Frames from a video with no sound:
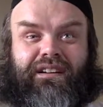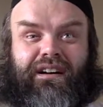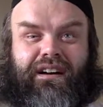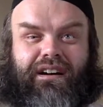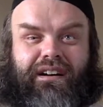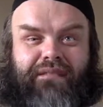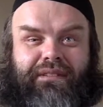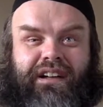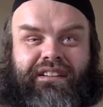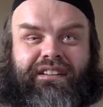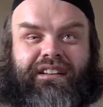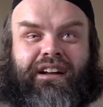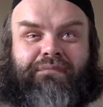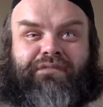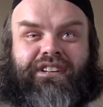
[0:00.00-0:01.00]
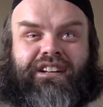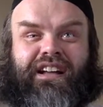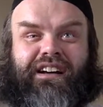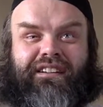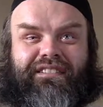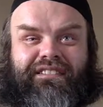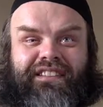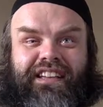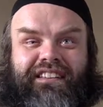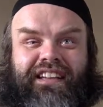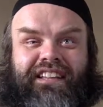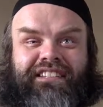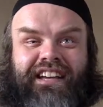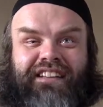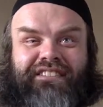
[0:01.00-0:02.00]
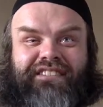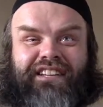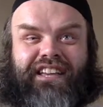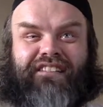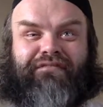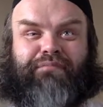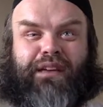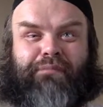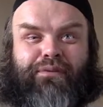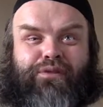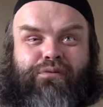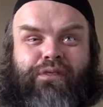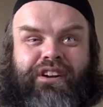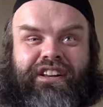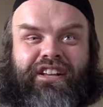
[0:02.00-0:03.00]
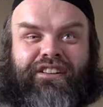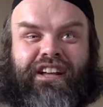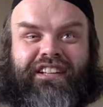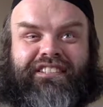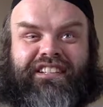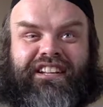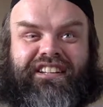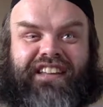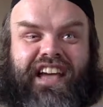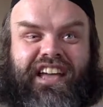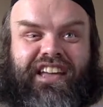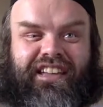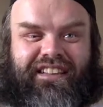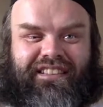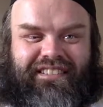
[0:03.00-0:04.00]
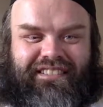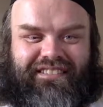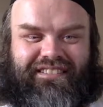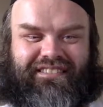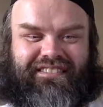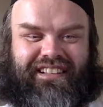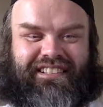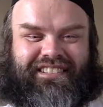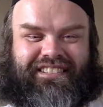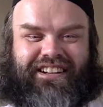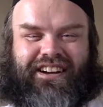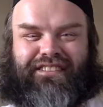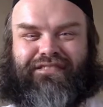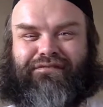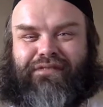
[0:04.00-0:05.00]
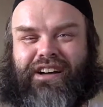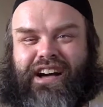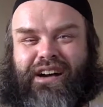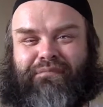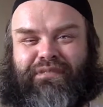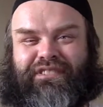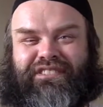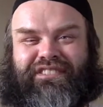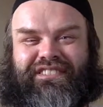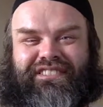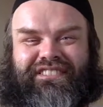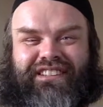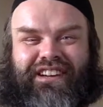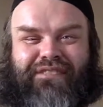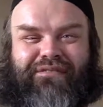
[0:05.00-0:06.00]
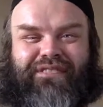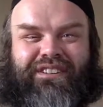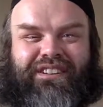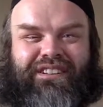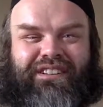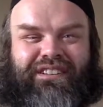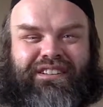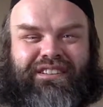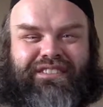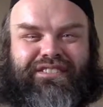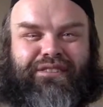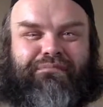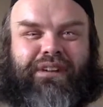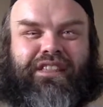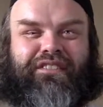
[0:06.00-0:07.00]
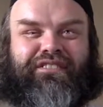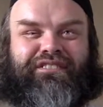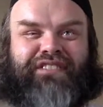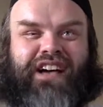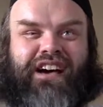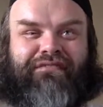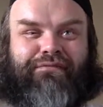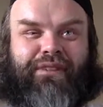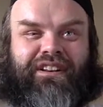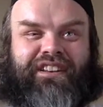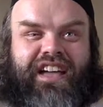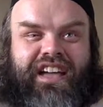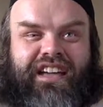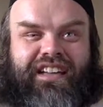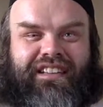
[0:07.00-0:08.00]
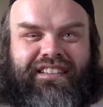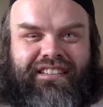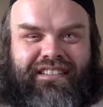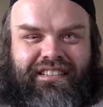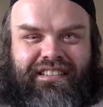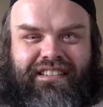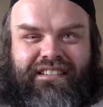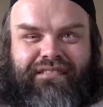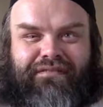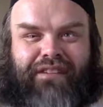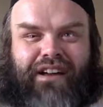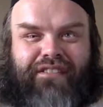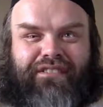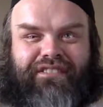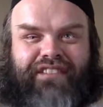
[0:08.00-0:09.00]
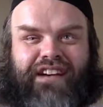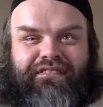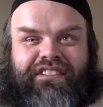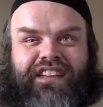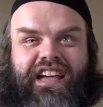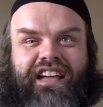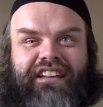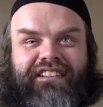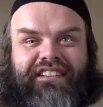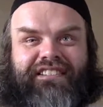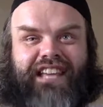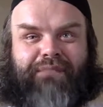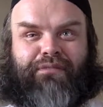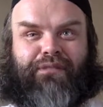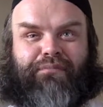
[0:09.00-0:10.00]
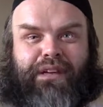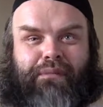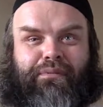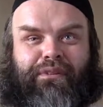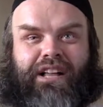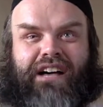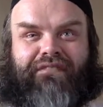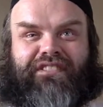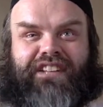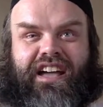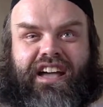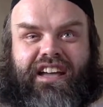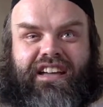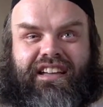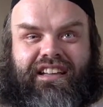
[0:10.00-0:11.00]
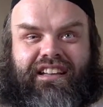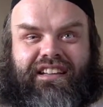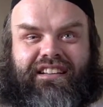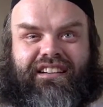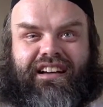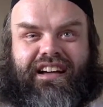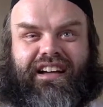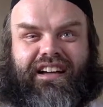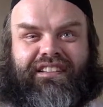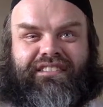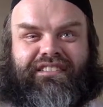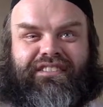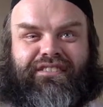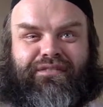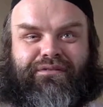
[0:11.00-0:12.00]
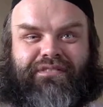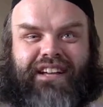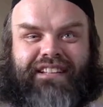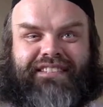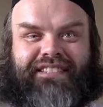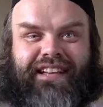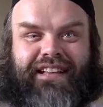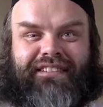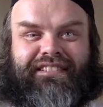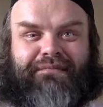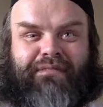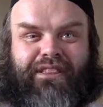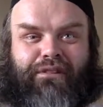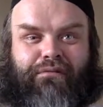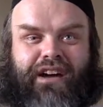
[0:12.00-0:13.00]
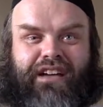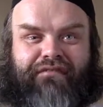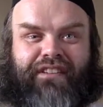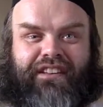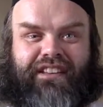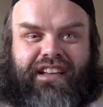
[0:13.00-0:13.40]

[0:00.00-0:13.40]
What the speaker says: And alhamdulillah, they tend to give people who are neglected a day. That's kind of what happens now. So mothers have one day, fathers have a day, disabled people have a day, and that tends to be the way of it.